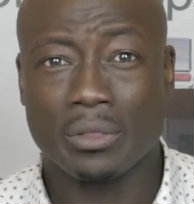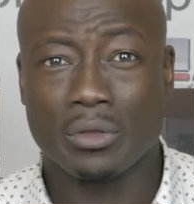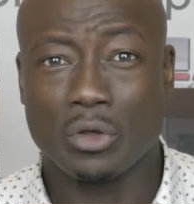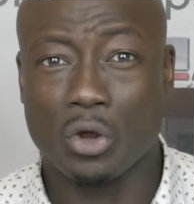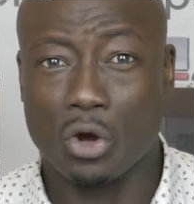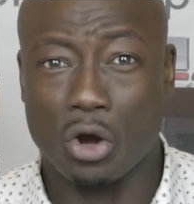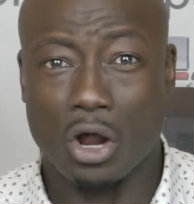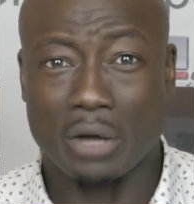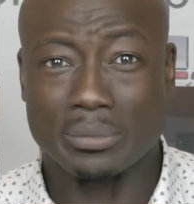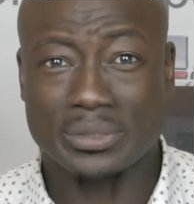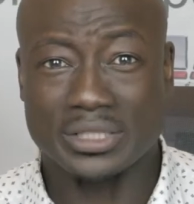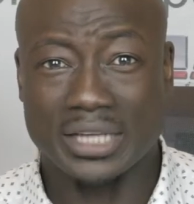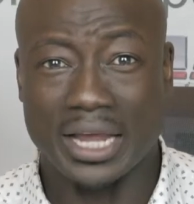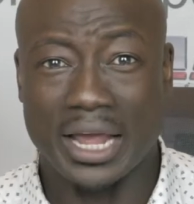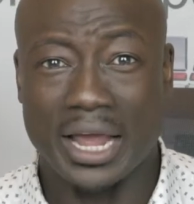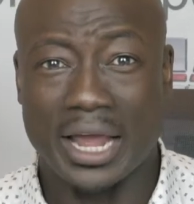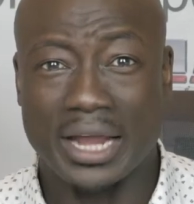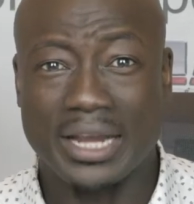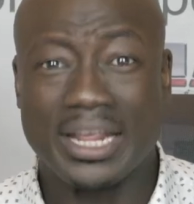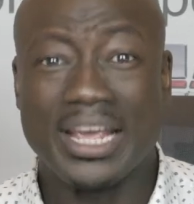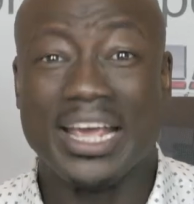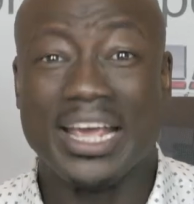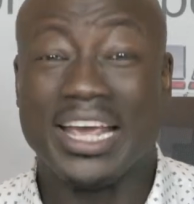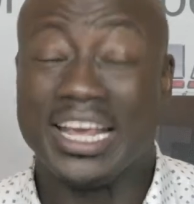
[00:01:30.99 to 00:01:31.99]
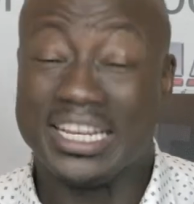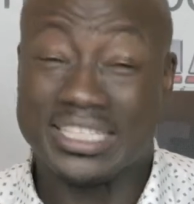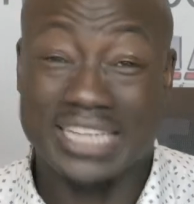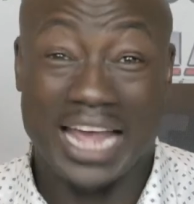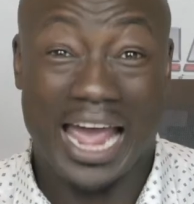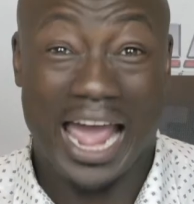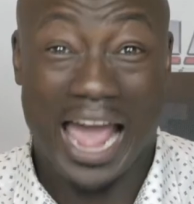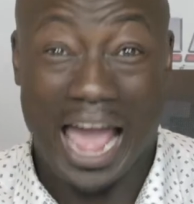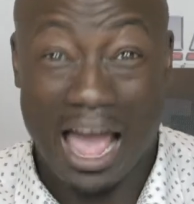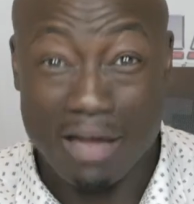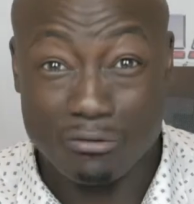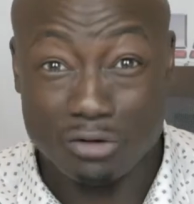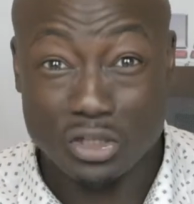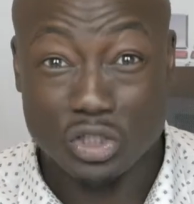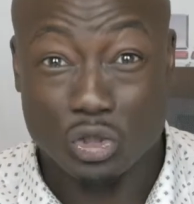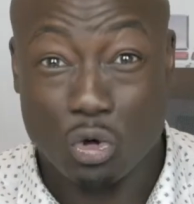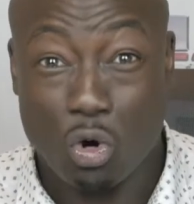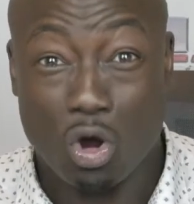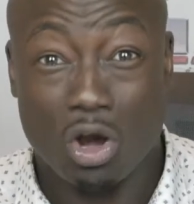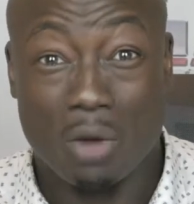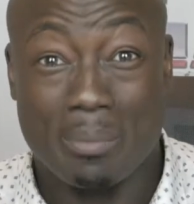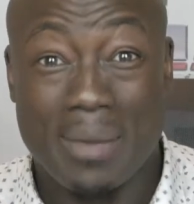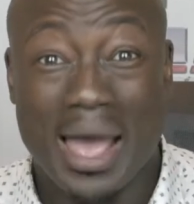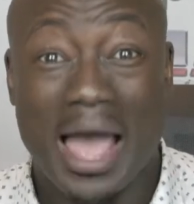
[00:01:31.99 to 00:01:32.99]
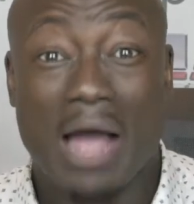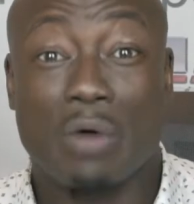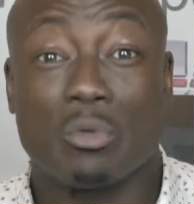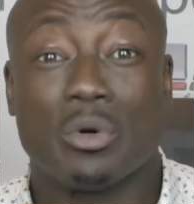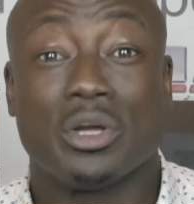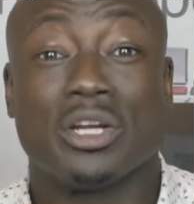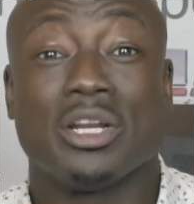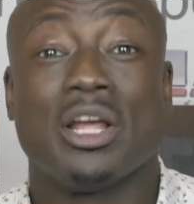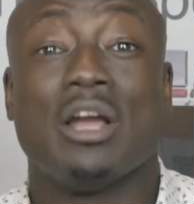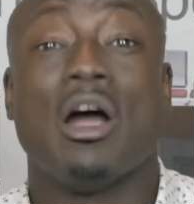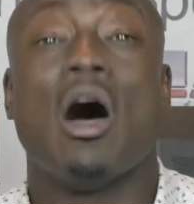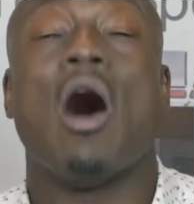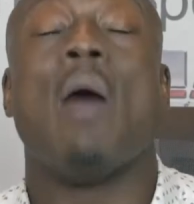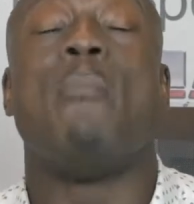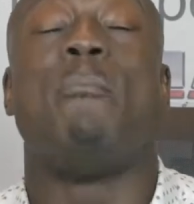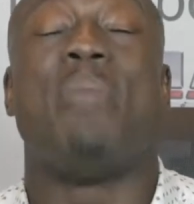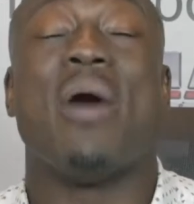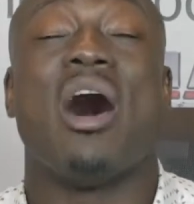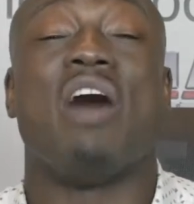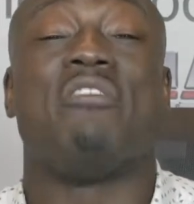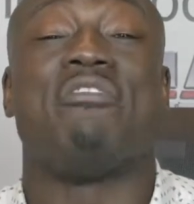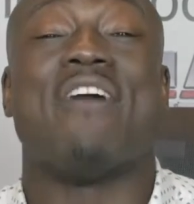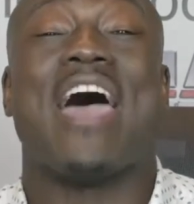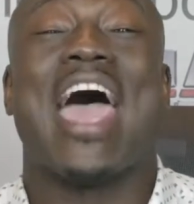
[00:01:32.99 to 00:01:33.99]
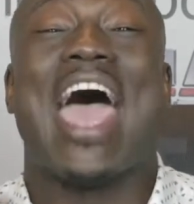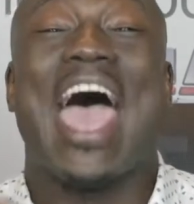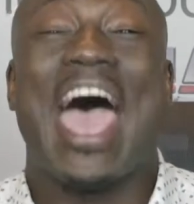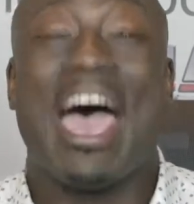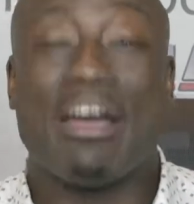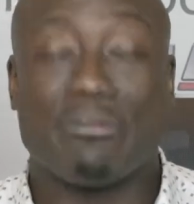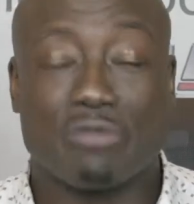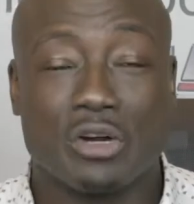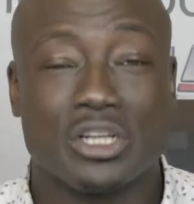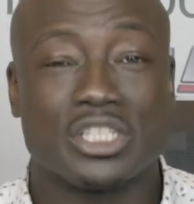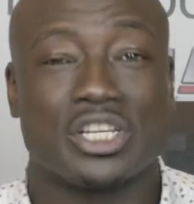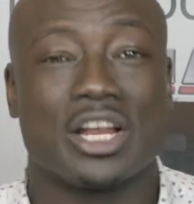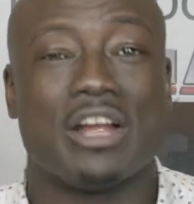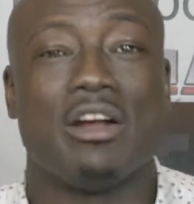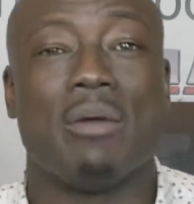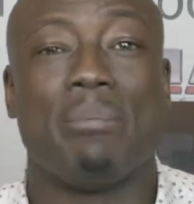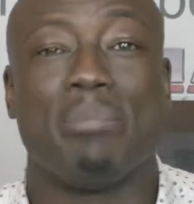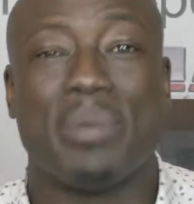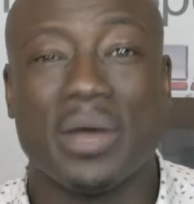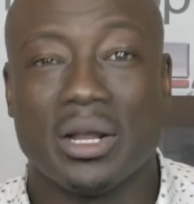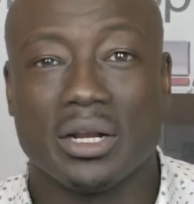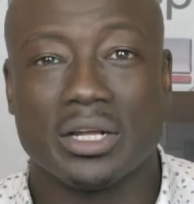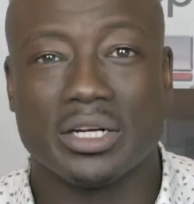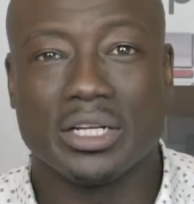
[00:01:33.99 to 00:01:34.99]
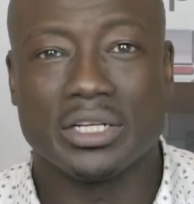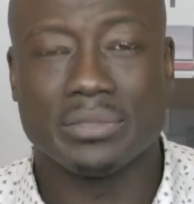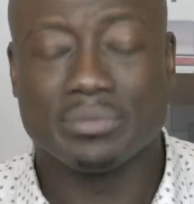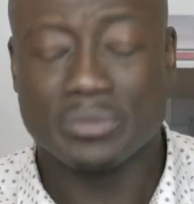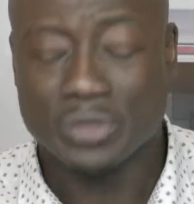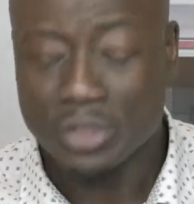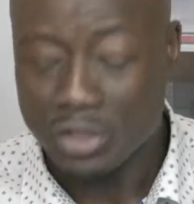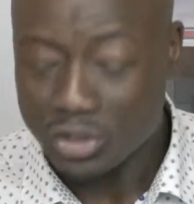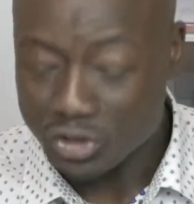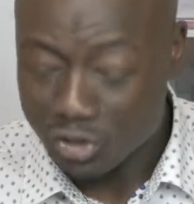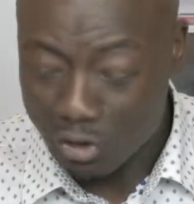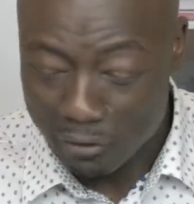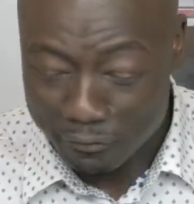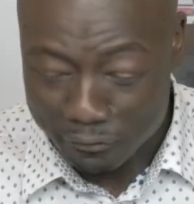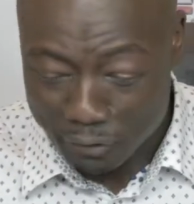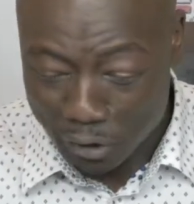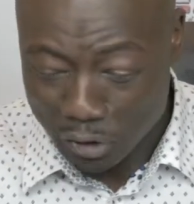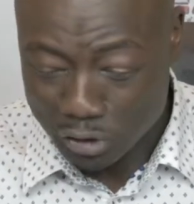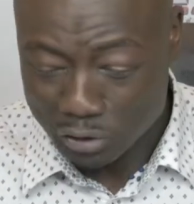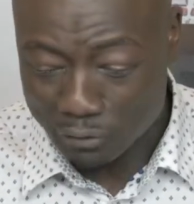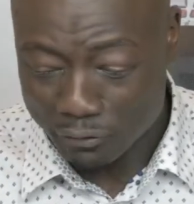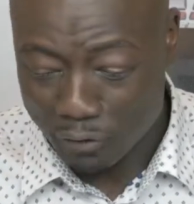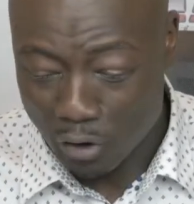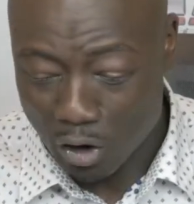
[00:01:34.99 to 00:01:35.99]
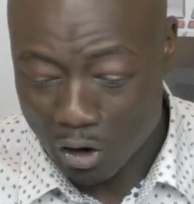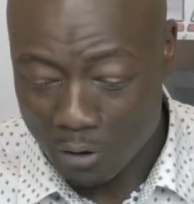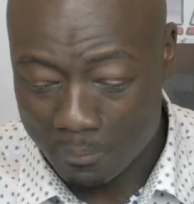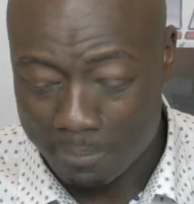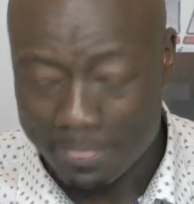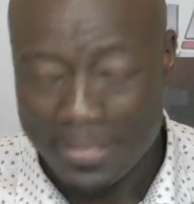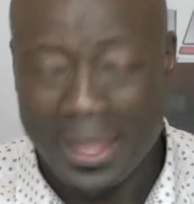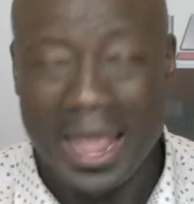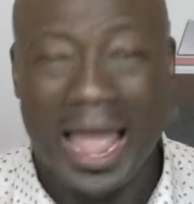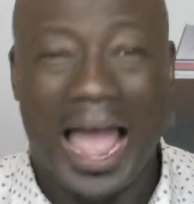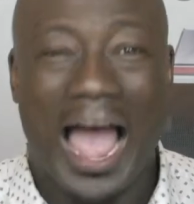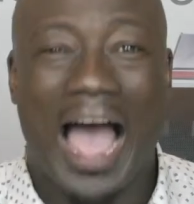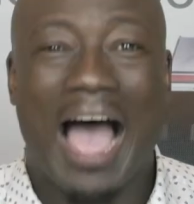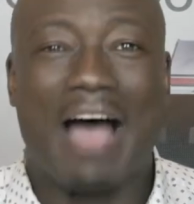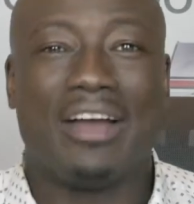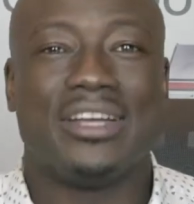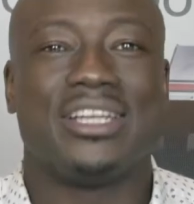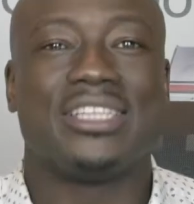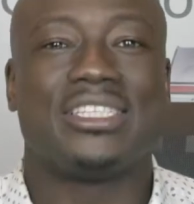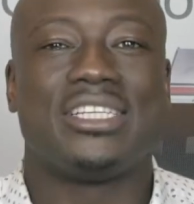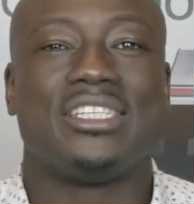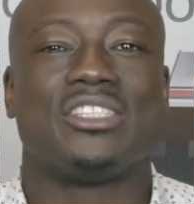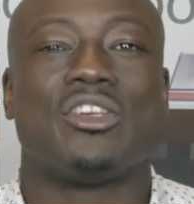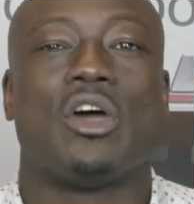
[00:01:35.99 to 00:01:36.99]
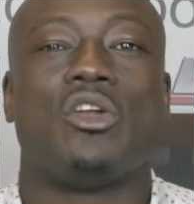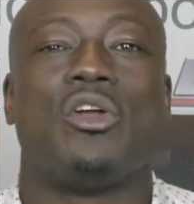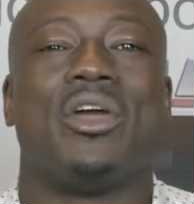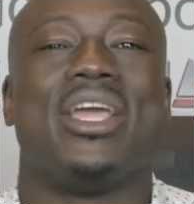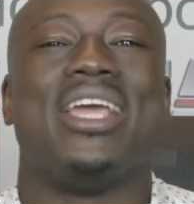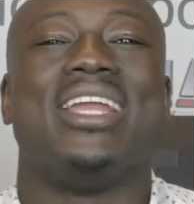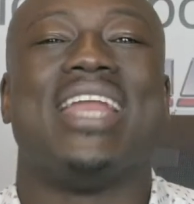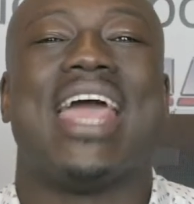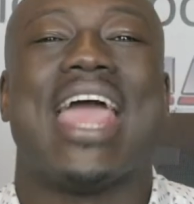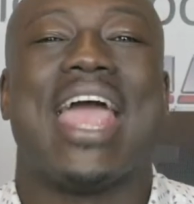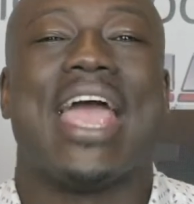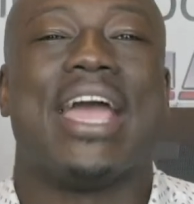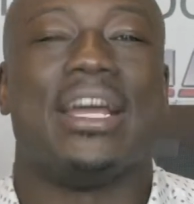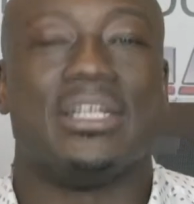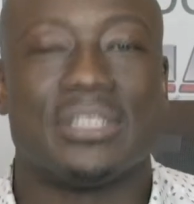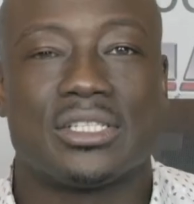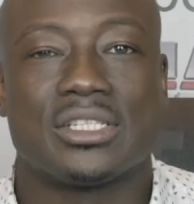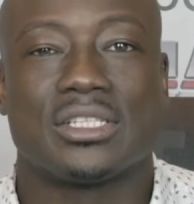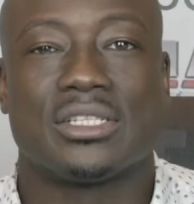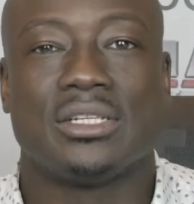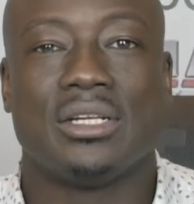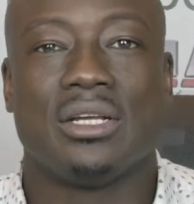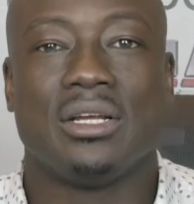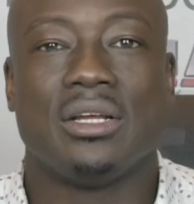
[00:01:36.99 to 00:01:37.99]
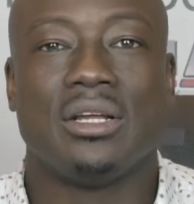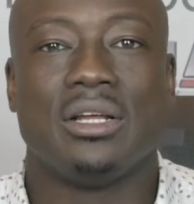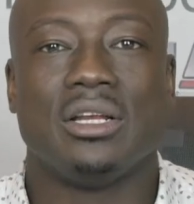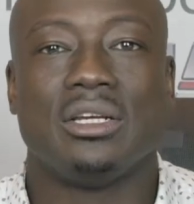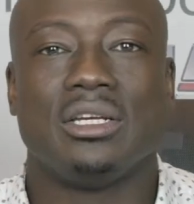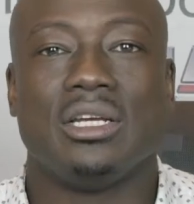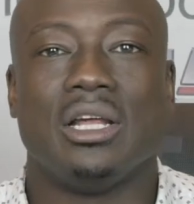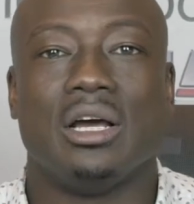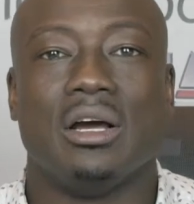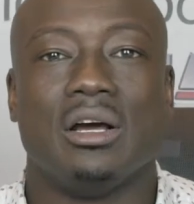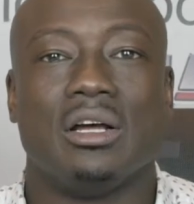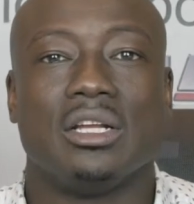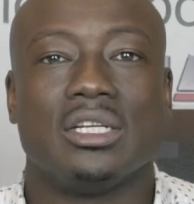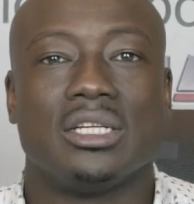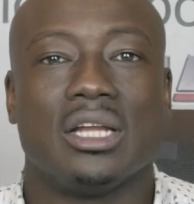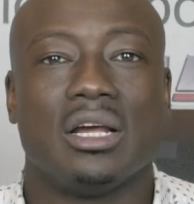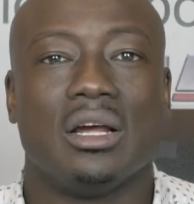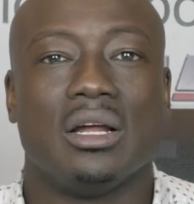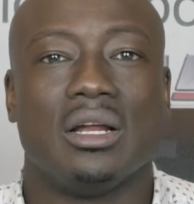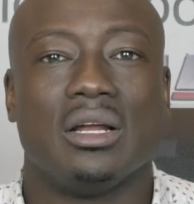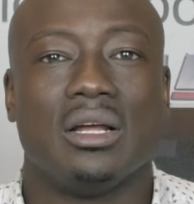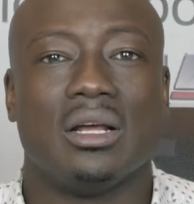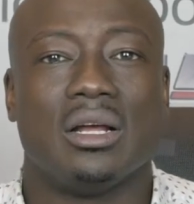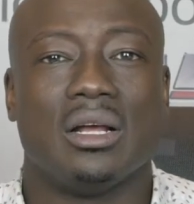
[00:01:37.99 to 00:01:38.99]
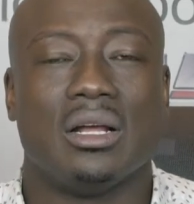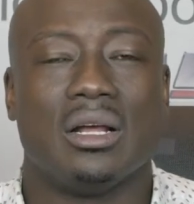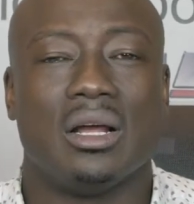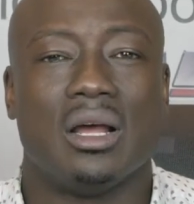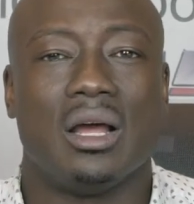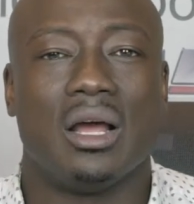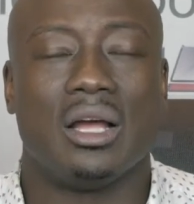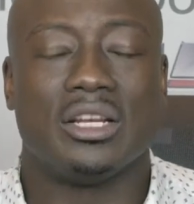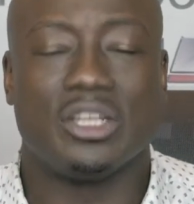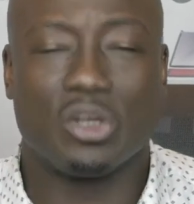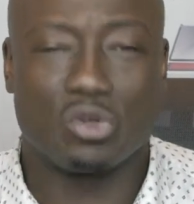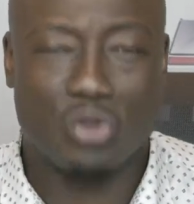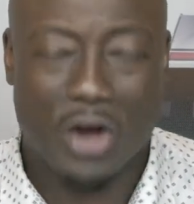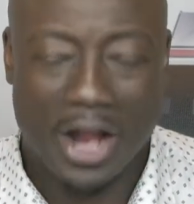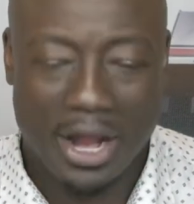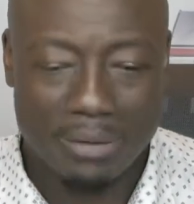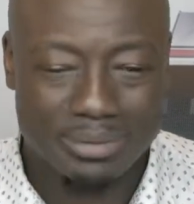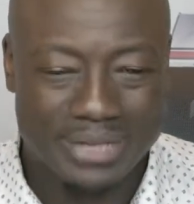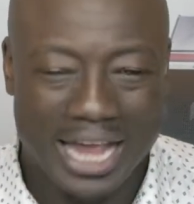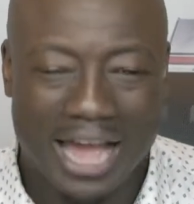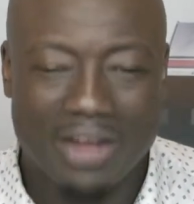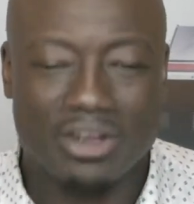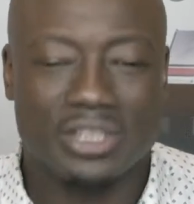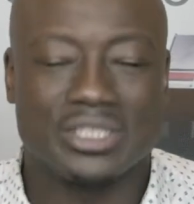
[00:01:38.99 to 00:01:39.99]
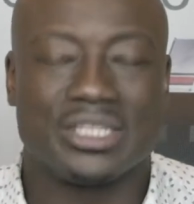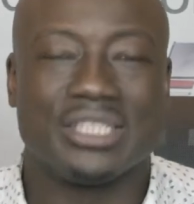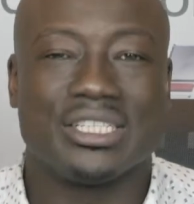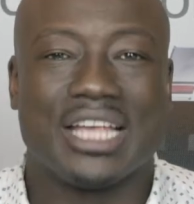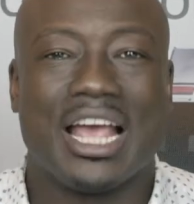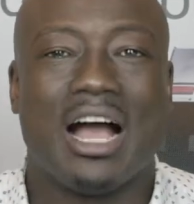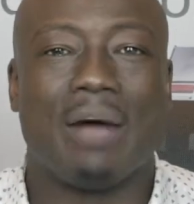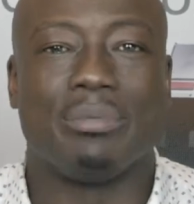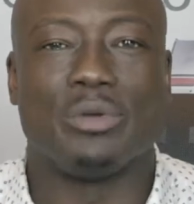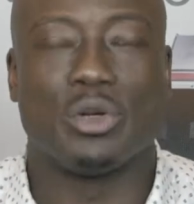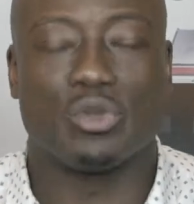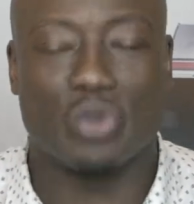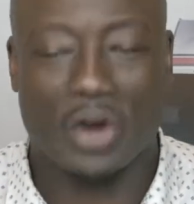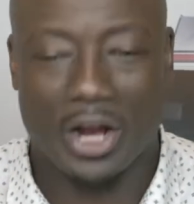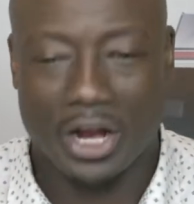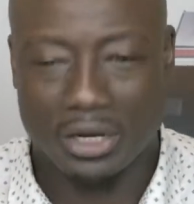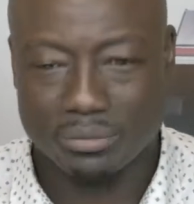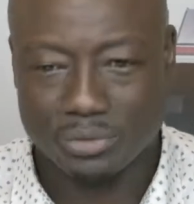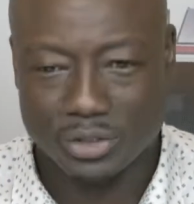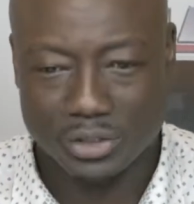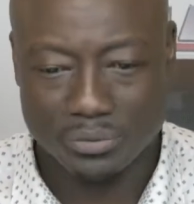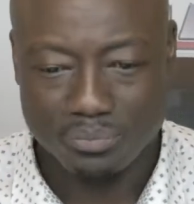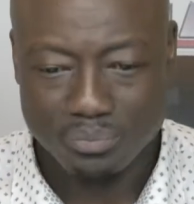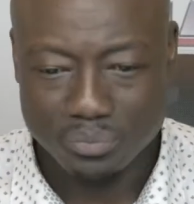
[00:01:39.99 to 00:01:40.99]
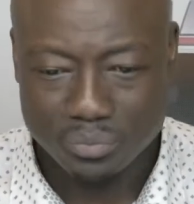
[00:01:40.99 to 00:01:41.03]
You know what I'm saying? He's an average quarterback with above average ability. So first of all, how this is going to enhance the Rams? How does this help the Rams?